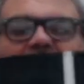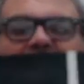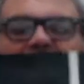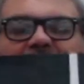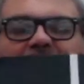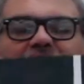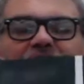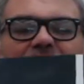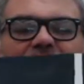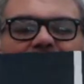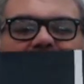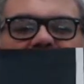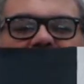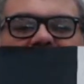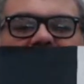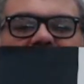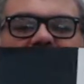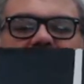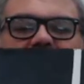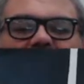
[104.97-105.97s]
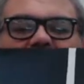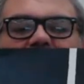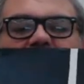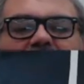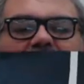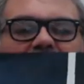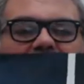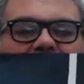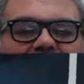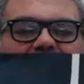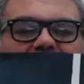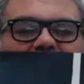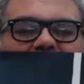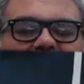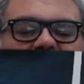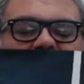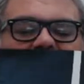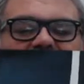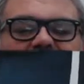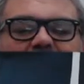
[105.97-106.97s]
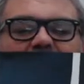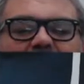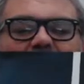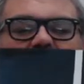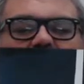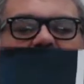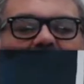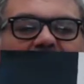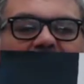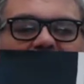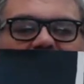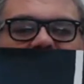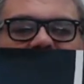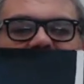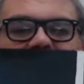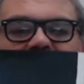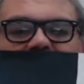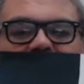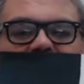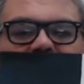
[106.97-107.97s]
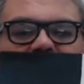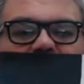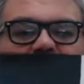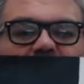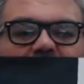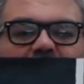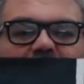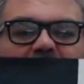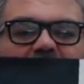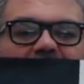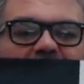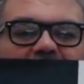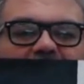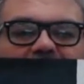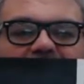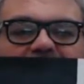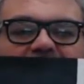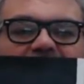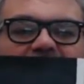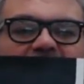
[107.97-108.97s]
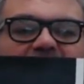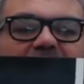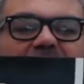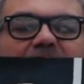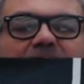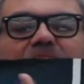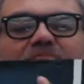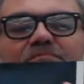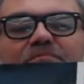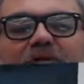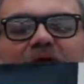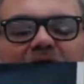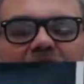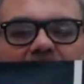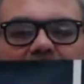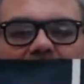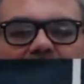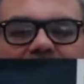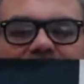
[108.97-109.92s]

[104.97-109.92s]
increase, because each box gets progressively bigger.